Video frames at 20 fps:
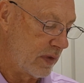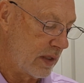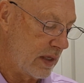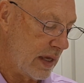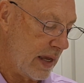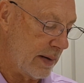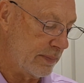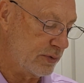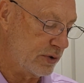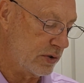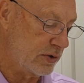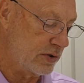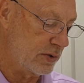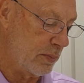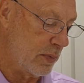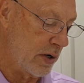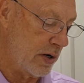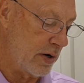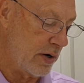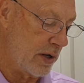captured
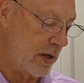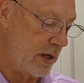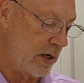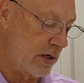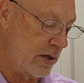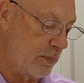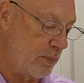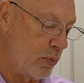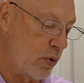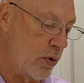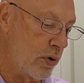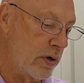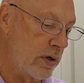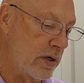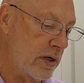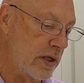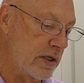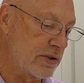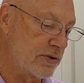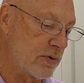Samaria and deported
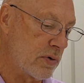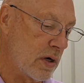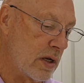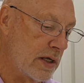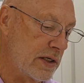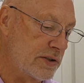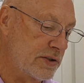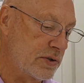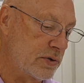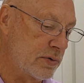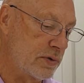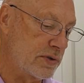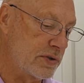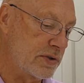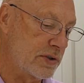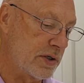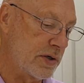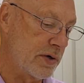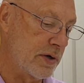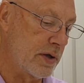the Israelites to
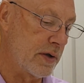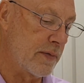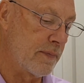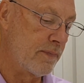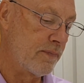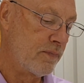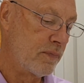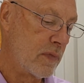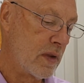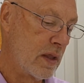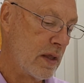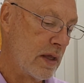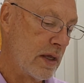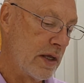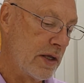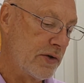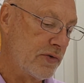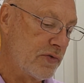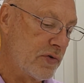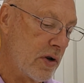Assyria.
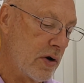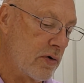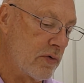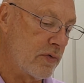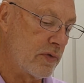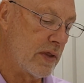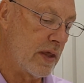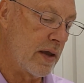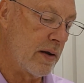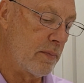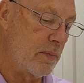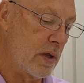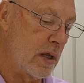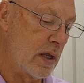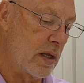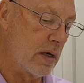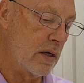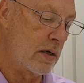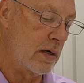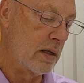He settled them
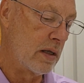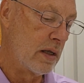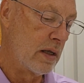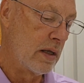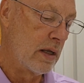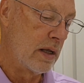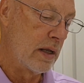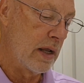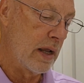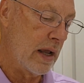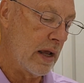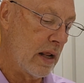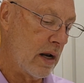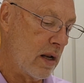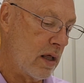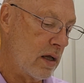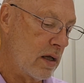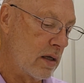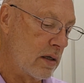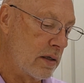in
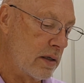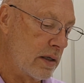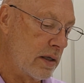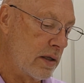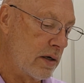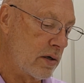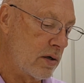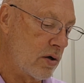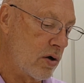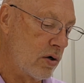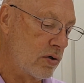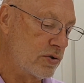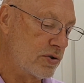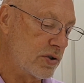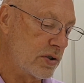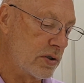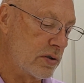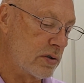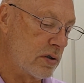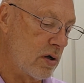Halah and
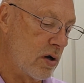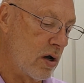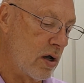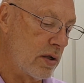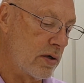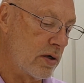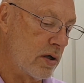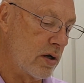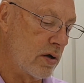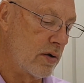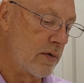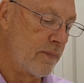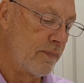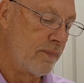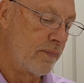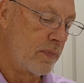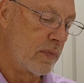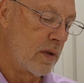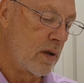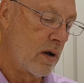Gozan on the
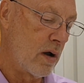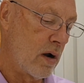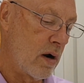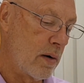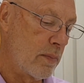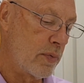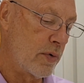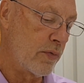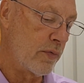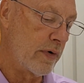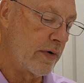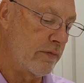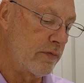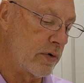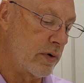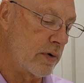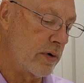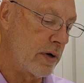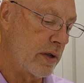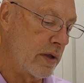Harbor
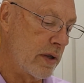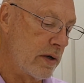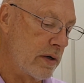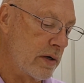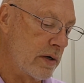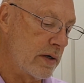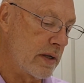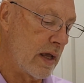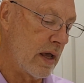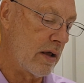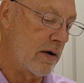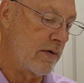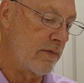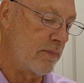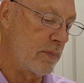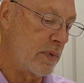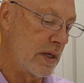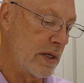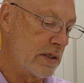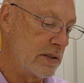River in the town of
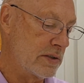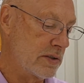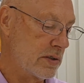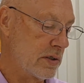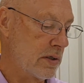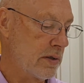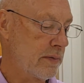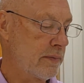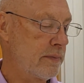Medes.